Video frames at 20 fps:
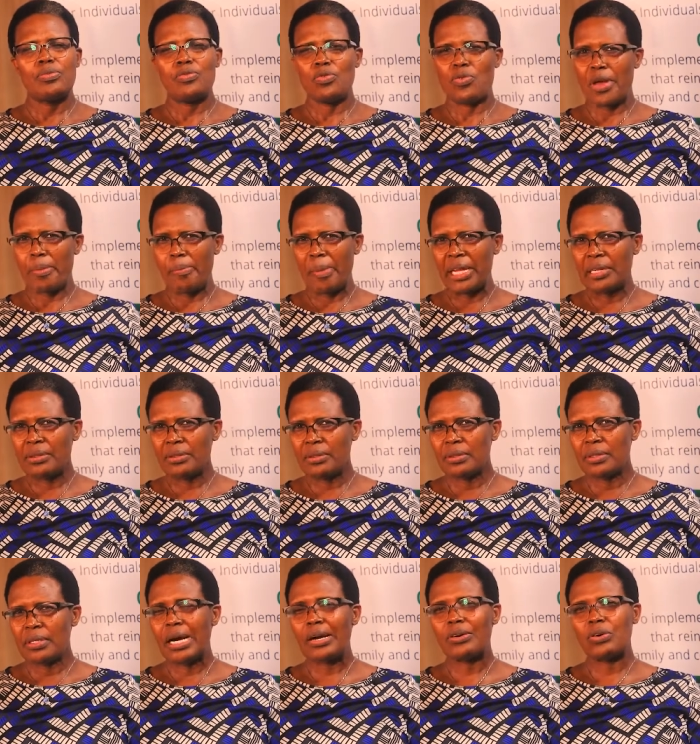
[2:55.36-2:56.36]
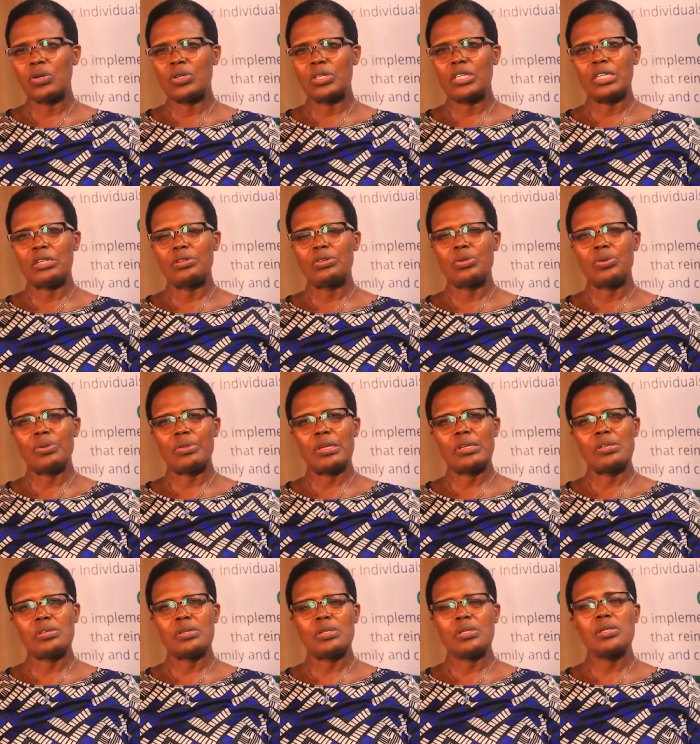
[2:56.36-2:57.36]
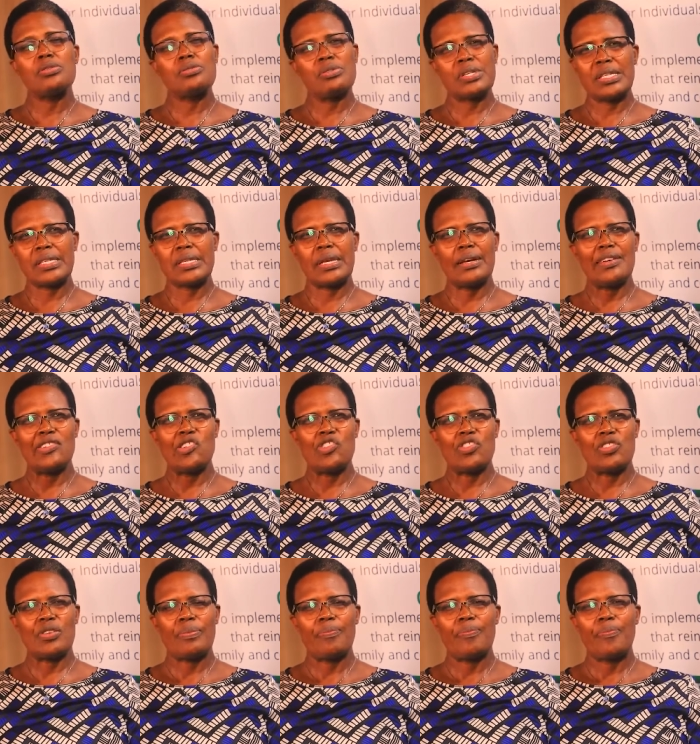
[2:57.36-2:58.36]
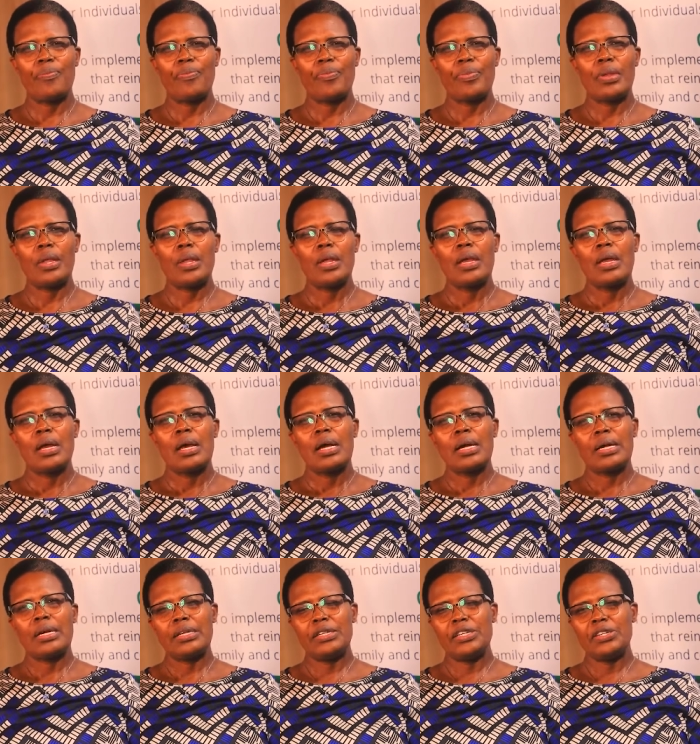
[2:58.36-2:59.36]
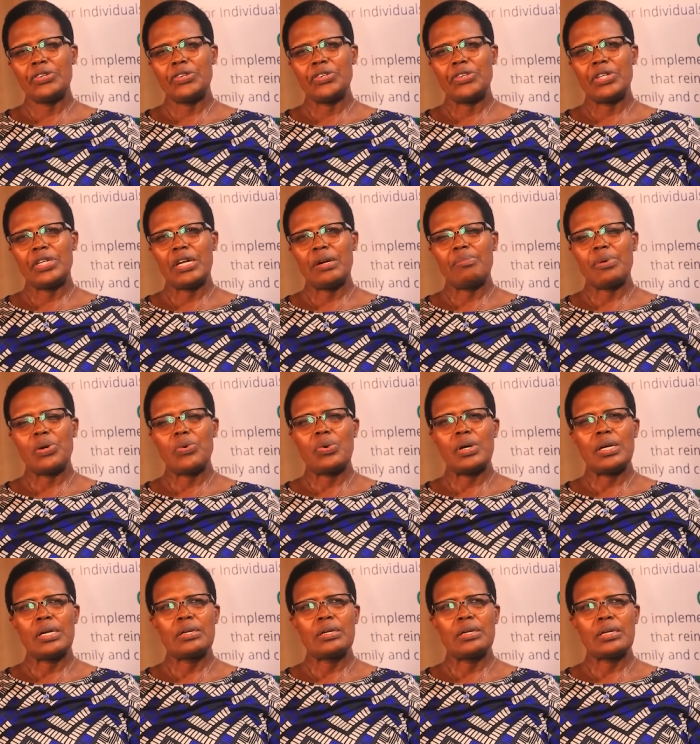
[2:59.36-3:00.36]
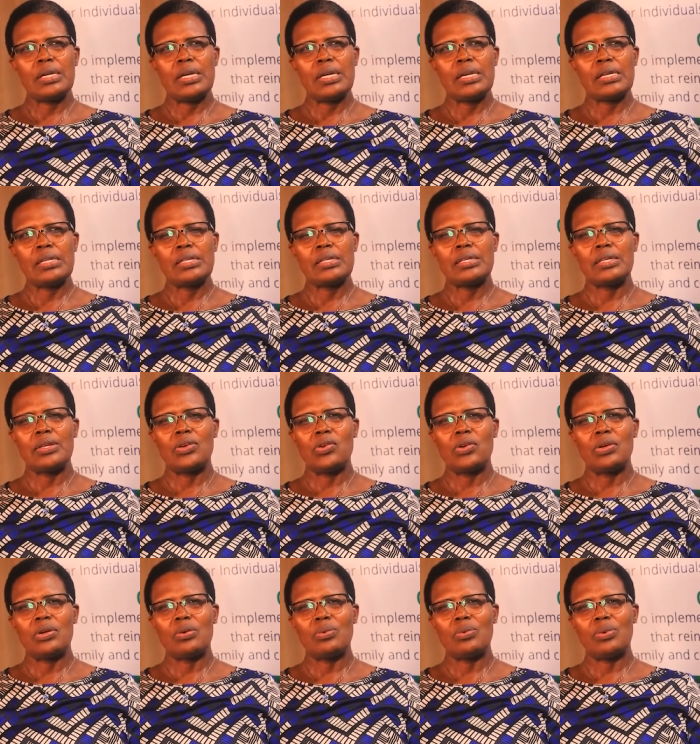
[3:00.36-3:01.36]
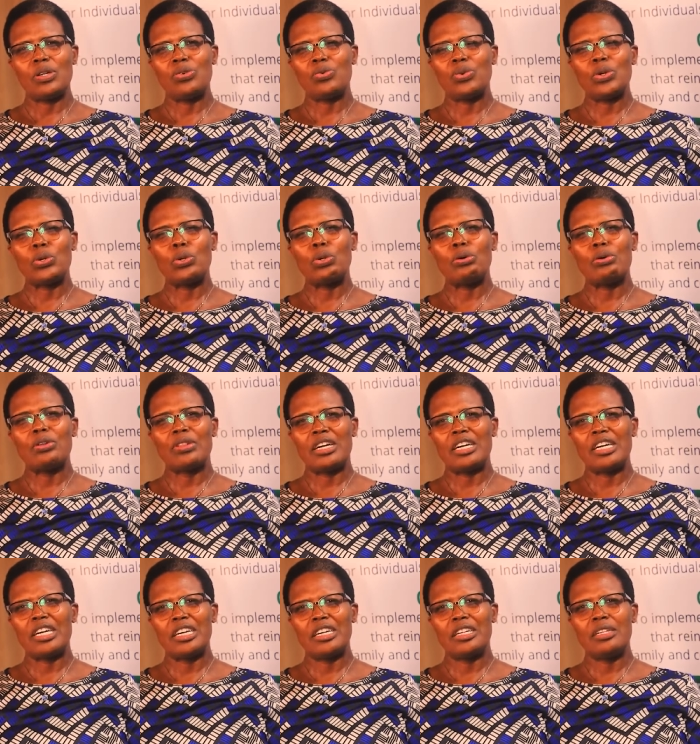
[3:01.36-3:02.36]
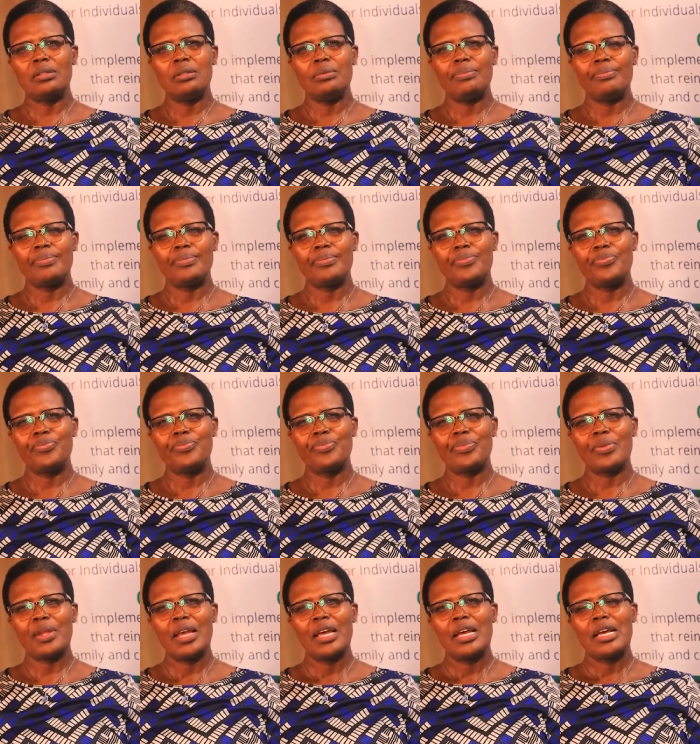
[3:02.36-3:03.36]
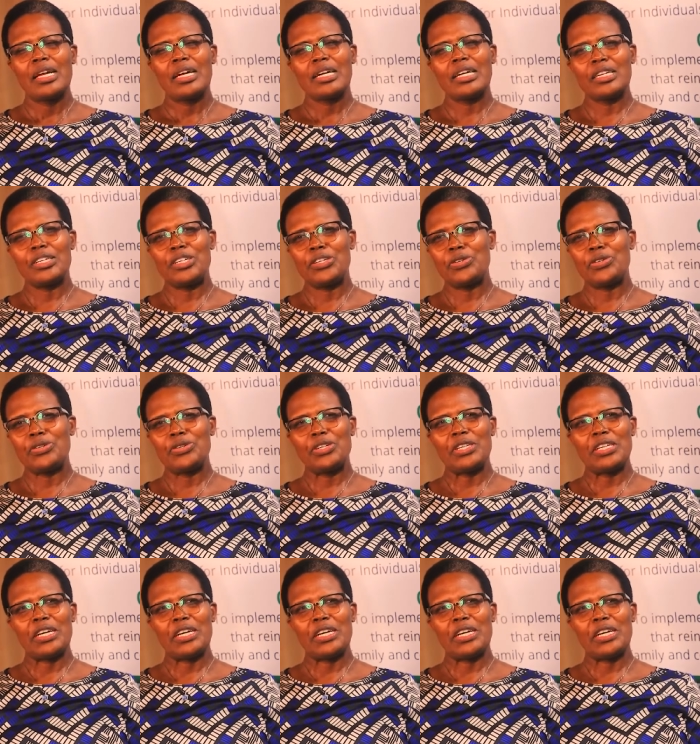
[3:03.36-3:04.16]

women according to this research. Category number one is what we call the girl. Category